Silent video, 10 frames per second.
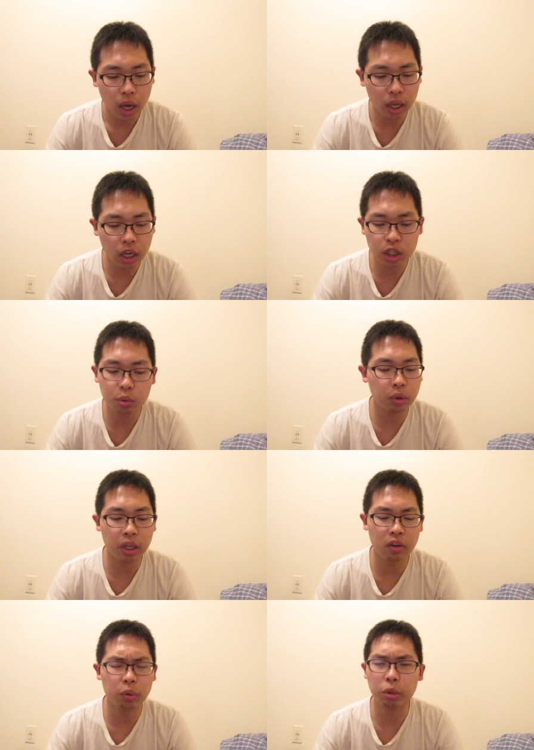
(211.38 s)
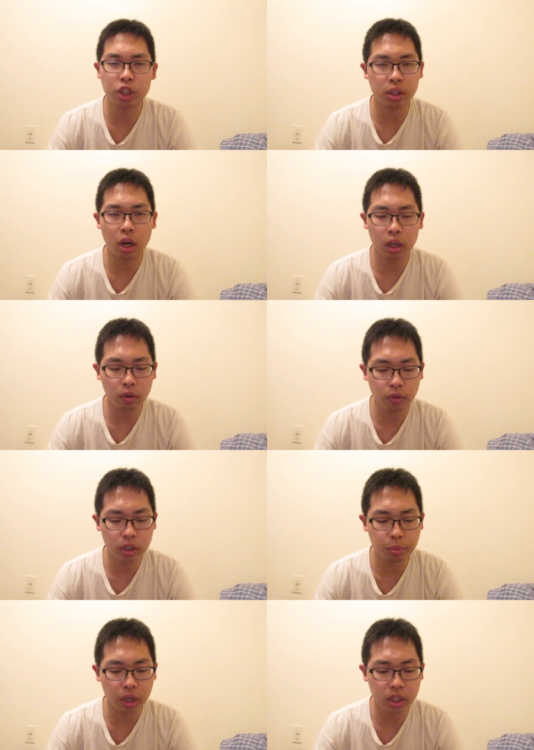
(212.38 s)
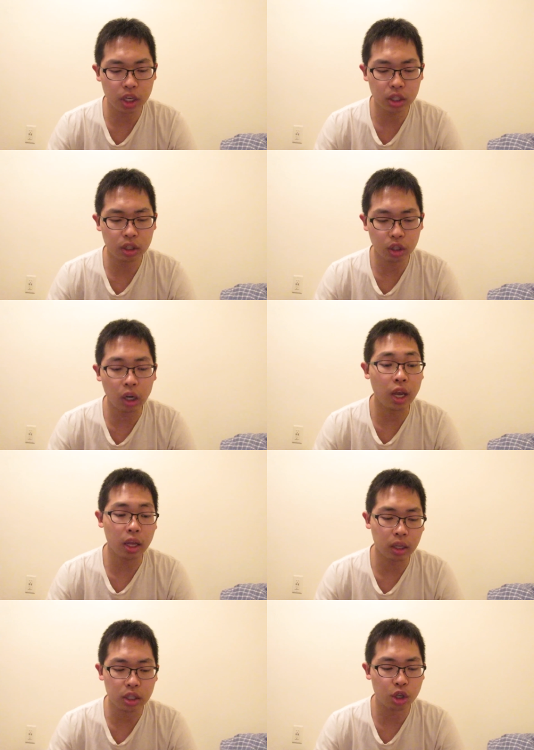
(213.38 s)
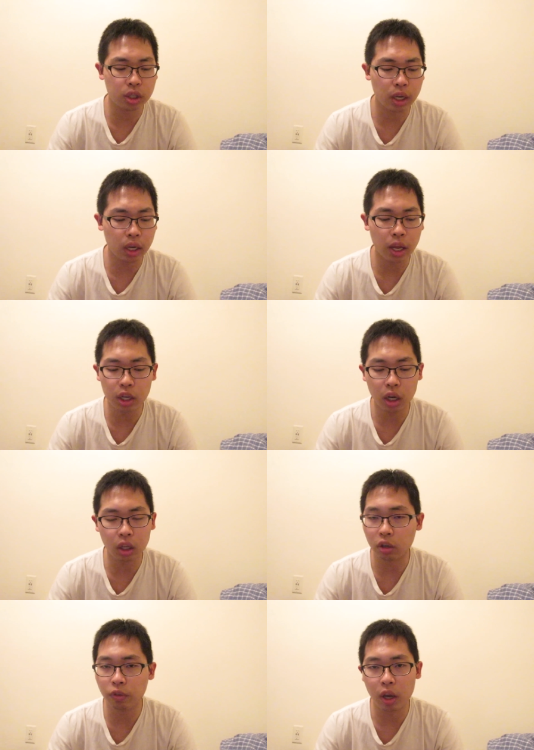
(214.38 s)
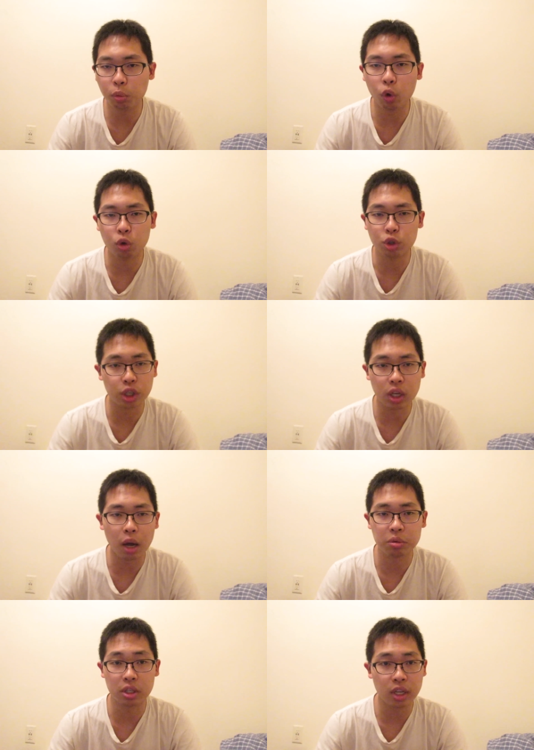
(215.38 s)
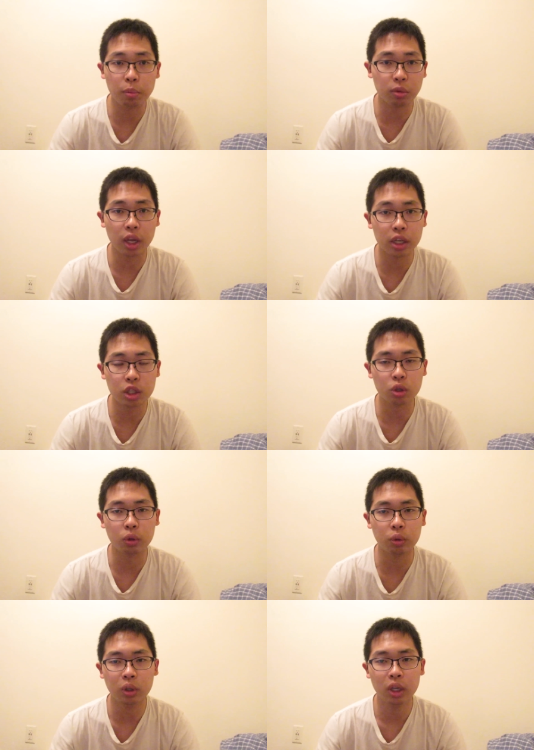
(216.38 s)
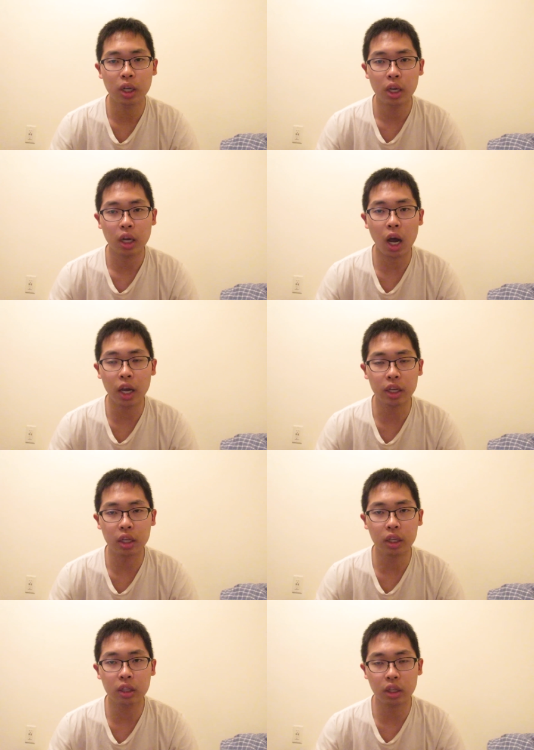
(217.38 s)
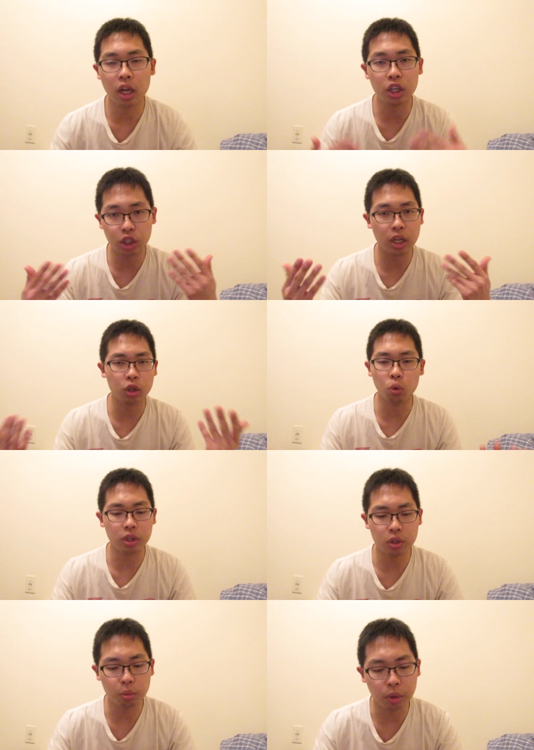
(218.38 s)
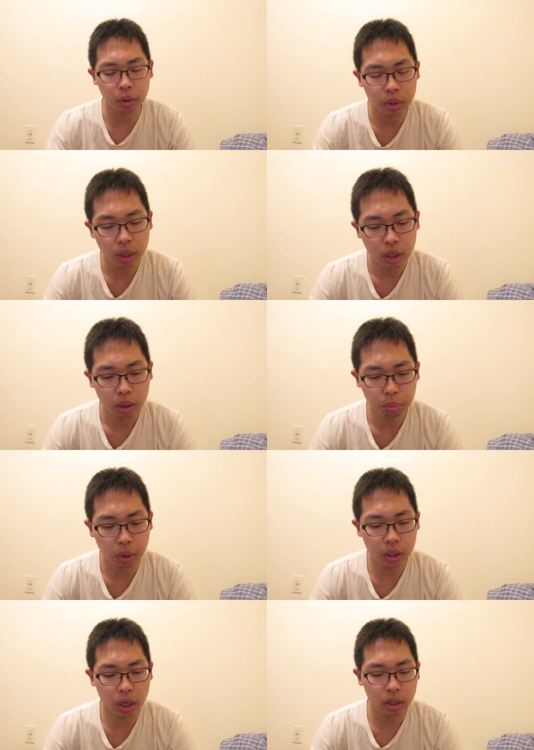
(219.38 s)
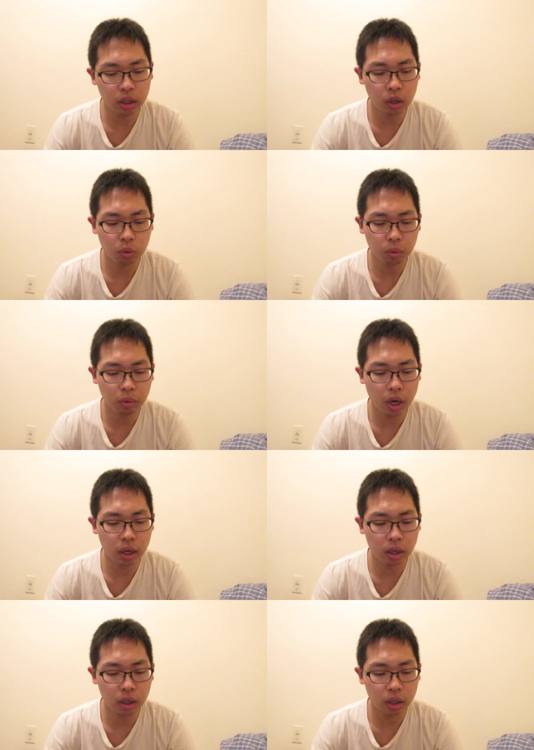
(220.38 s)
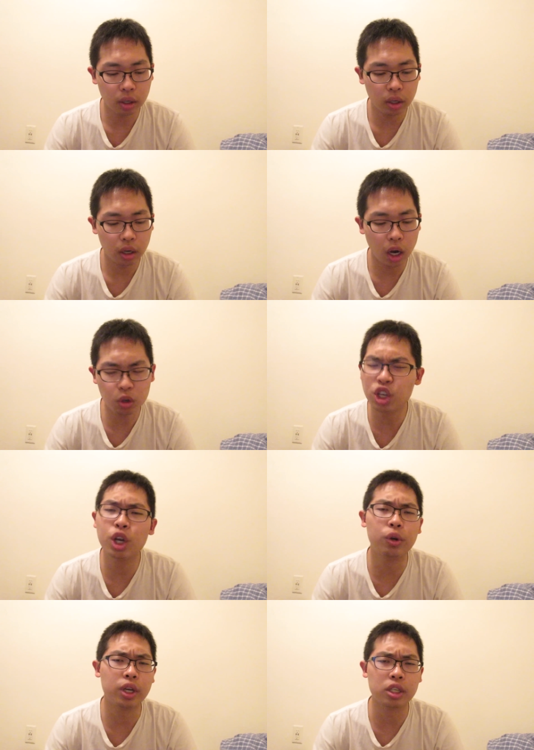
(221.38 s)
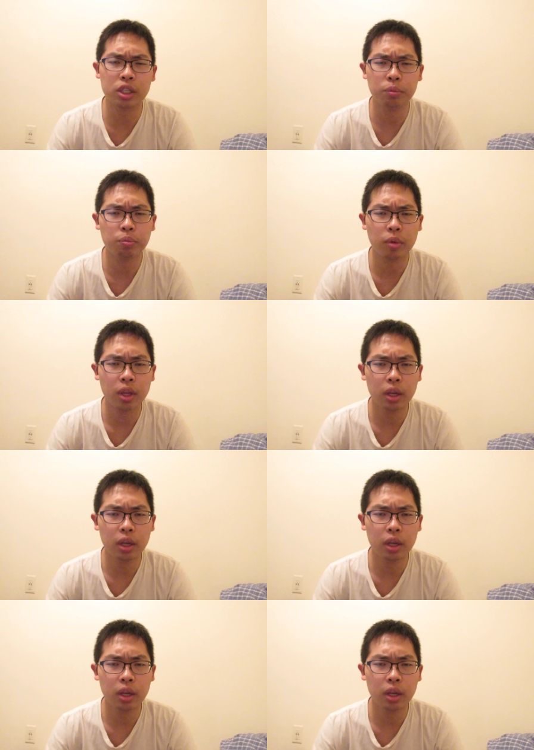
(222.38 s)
And I didn't really give him much thought at first because he's again he's just like any other fanboy who just comments the same thing. So I they're just like noise to me. But then I was curious.